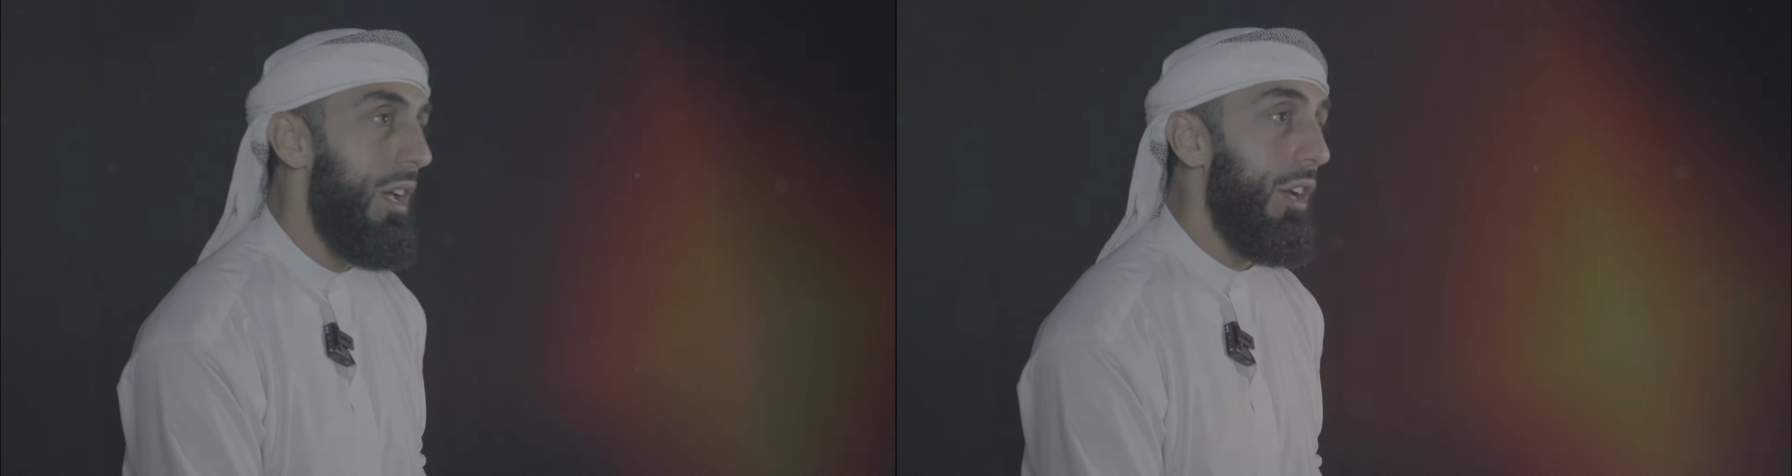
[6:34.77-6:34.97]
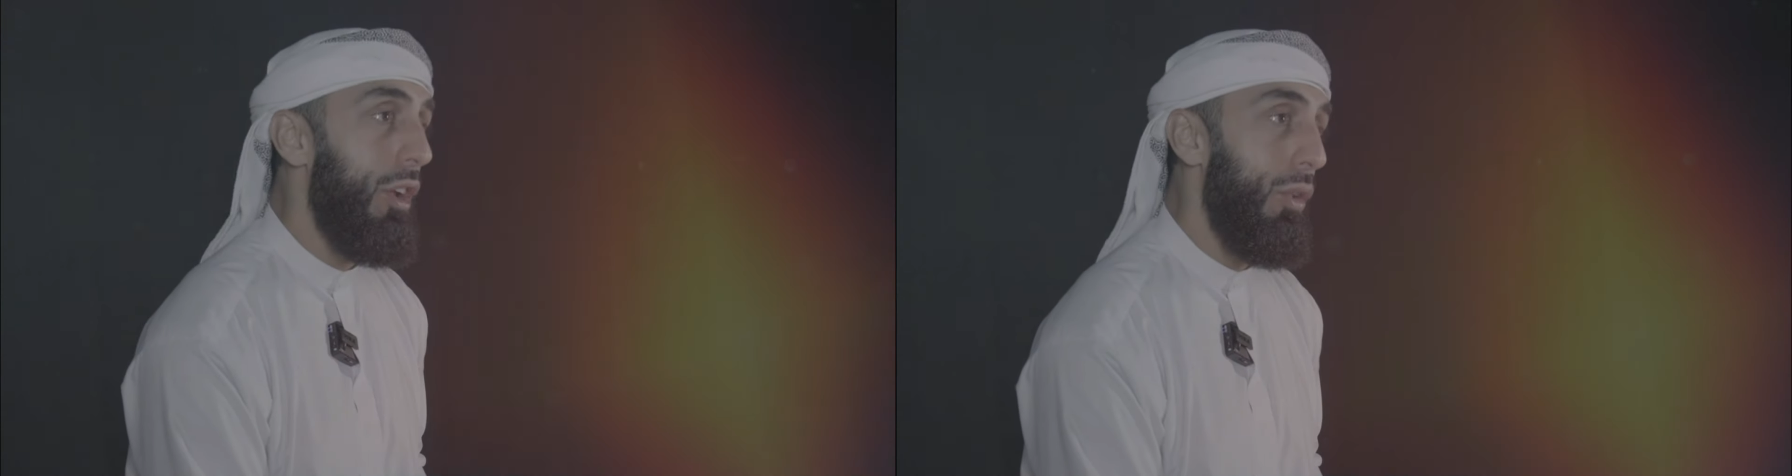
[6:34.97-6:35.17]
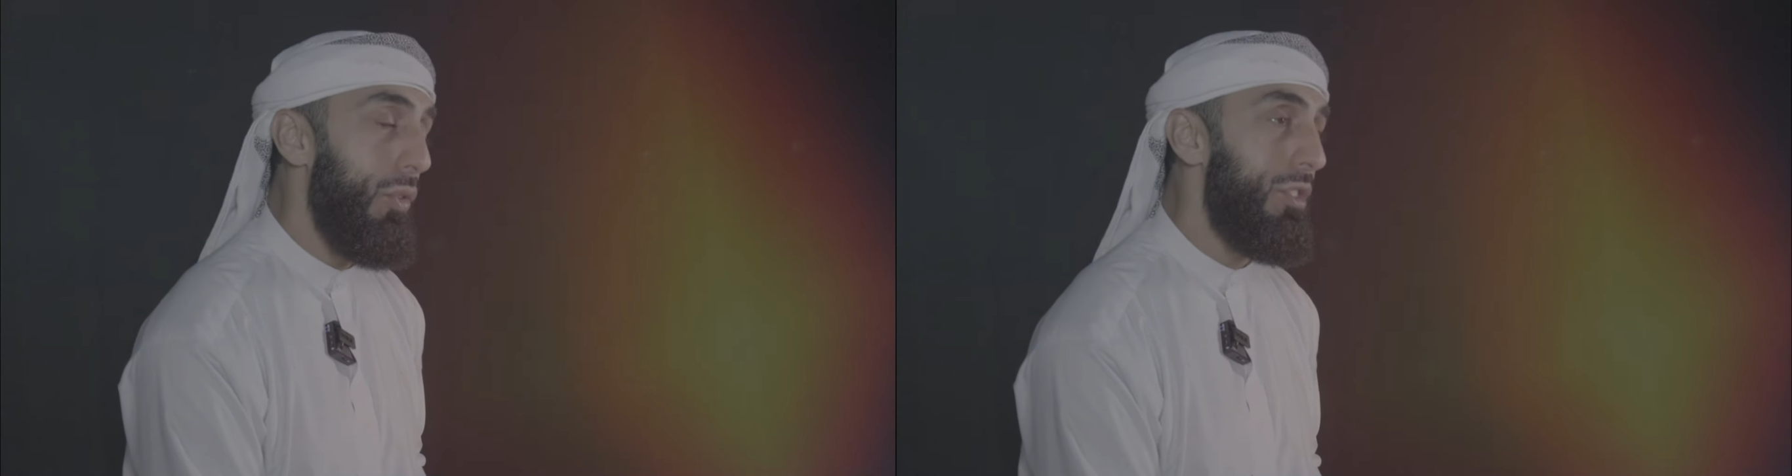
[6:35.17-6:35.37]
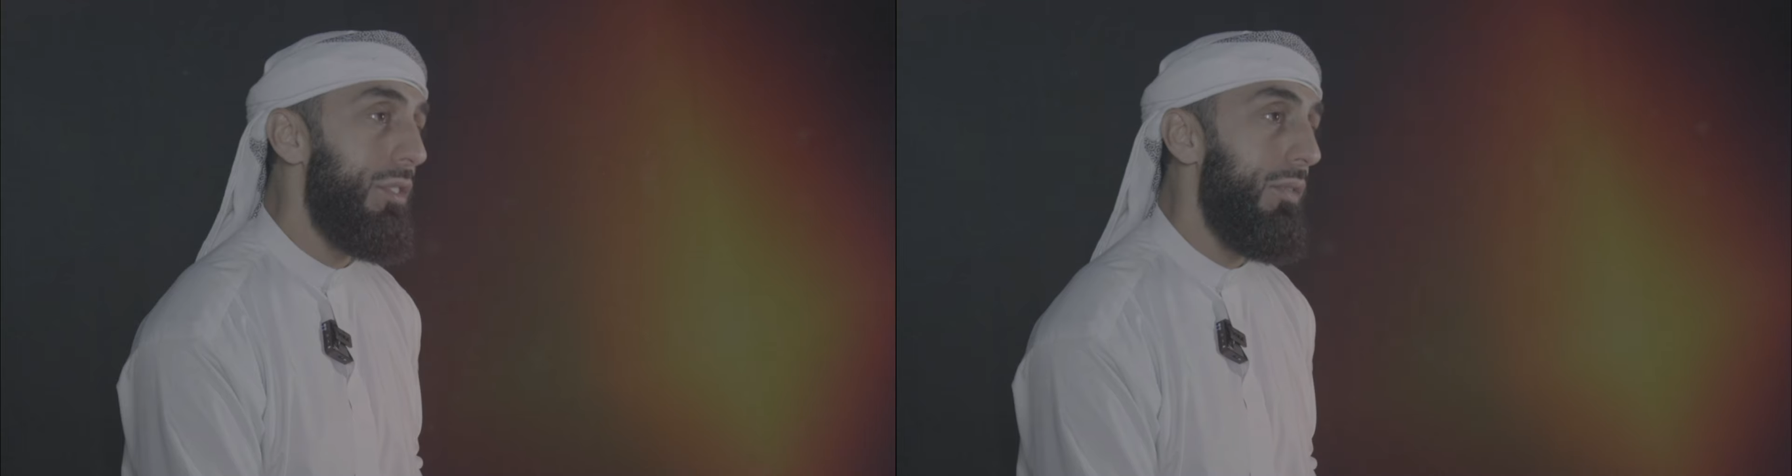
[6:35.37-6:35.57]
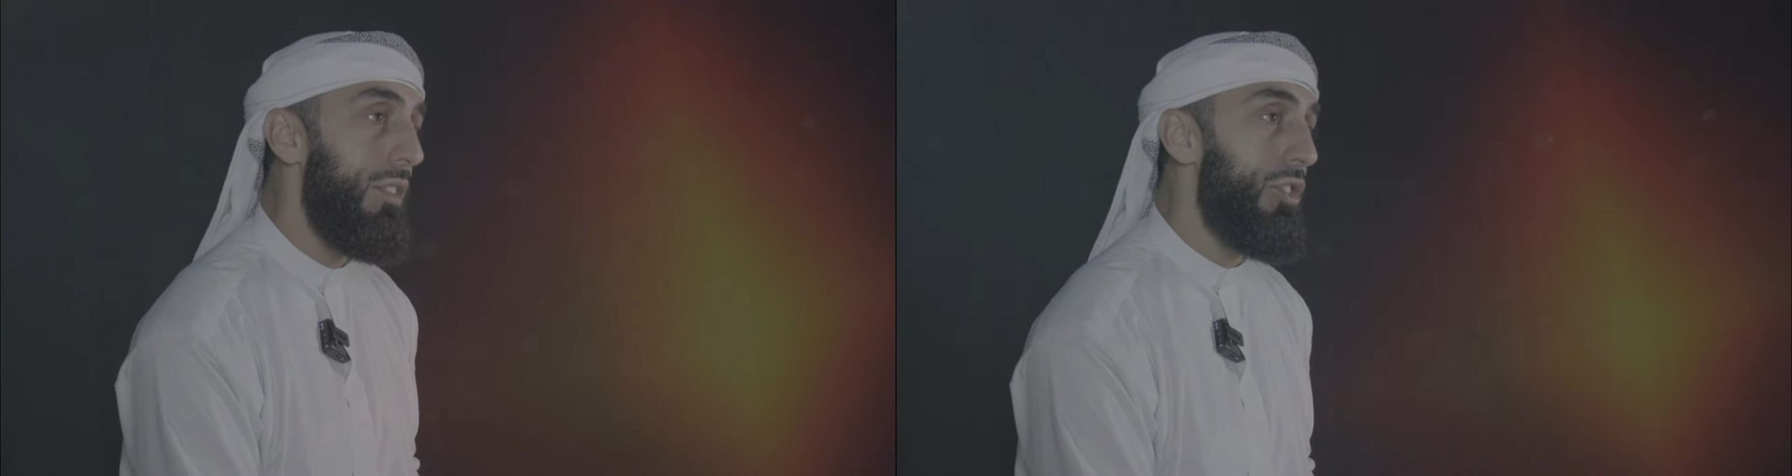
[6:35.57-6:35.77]
the clauses
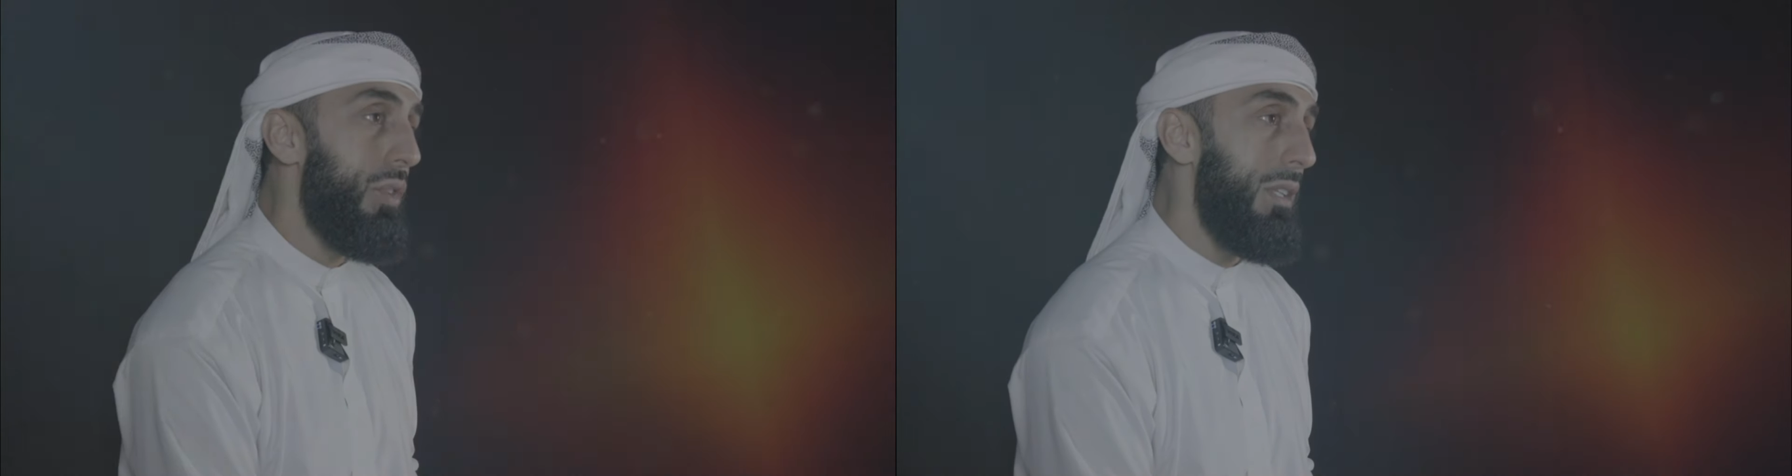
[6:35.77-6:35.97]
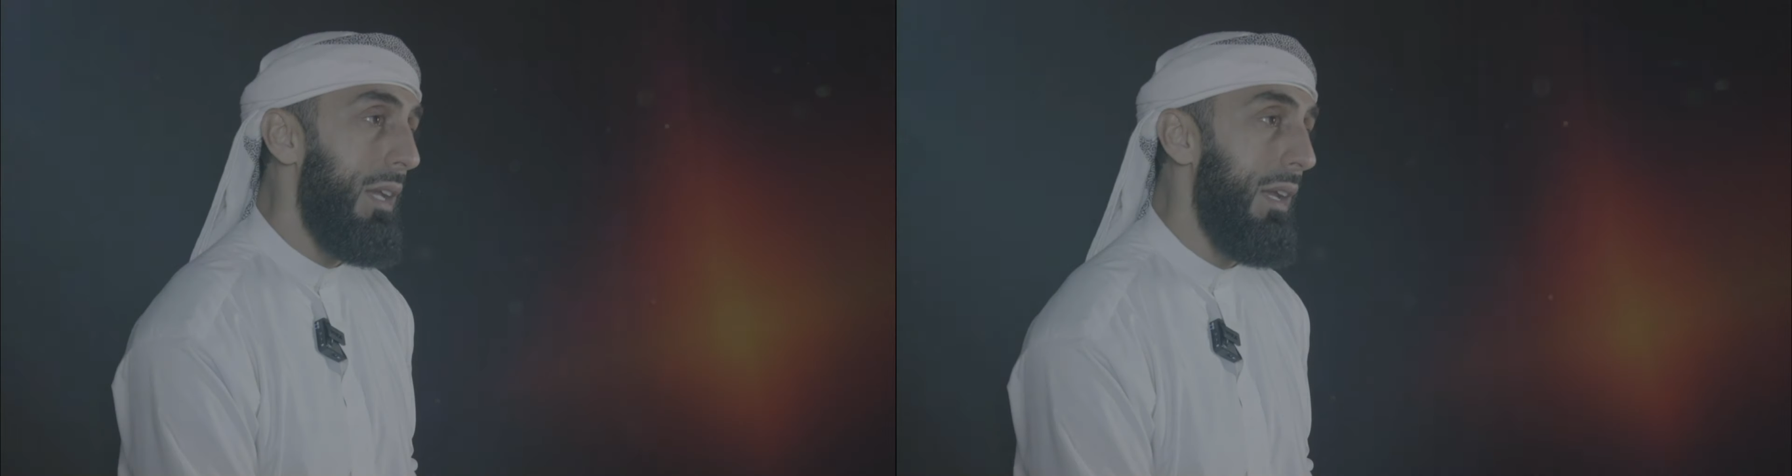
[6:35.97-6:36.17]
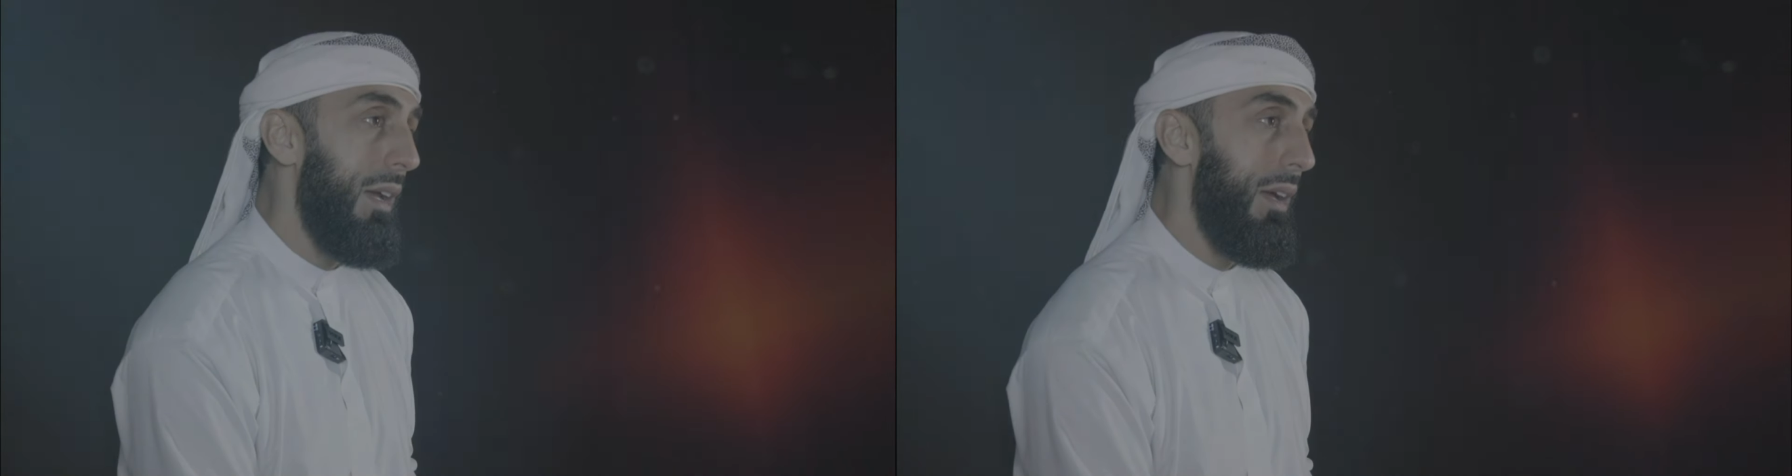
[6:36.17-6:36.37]
of this treaty.